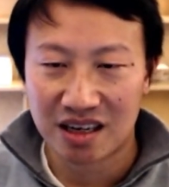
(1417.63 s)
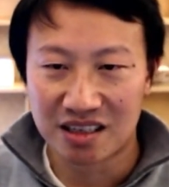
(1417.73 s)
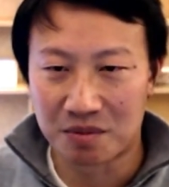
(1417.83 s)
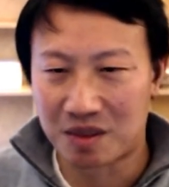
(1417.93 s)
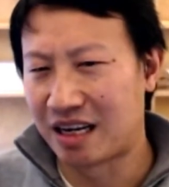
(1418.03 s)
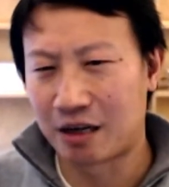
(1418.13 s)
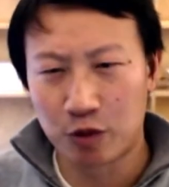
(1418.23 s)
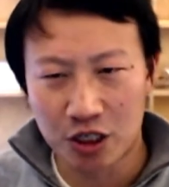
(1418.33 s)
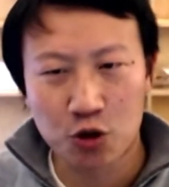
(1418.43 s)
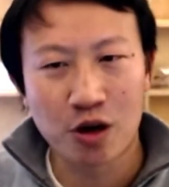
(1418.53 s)
something like
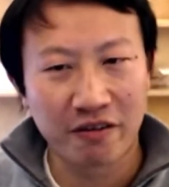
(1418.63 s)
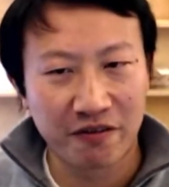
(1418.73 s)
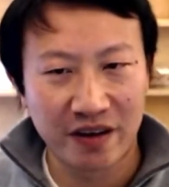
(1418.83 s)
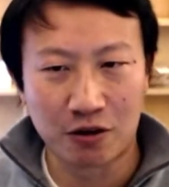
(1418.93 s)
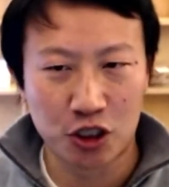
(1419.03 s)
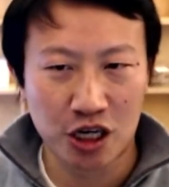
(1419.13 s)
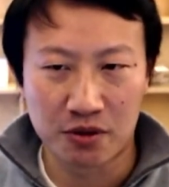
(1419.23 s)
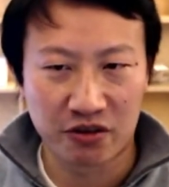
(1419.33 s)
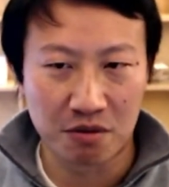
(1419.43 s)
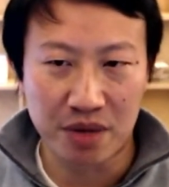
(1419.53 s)
retry failed jobs
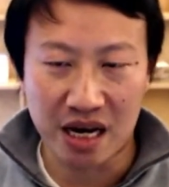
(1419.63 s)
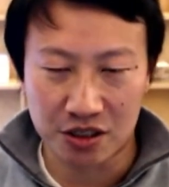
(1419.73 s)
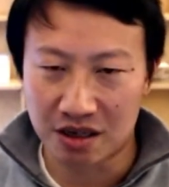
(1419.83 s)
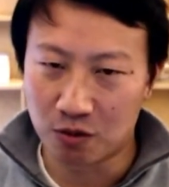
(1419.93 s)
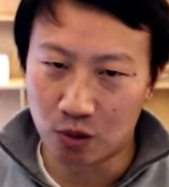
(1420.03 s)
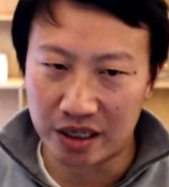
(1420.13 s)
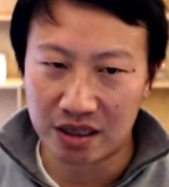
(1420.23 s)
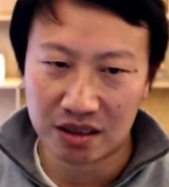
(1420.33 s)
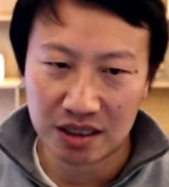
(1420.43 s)
from patch set 1,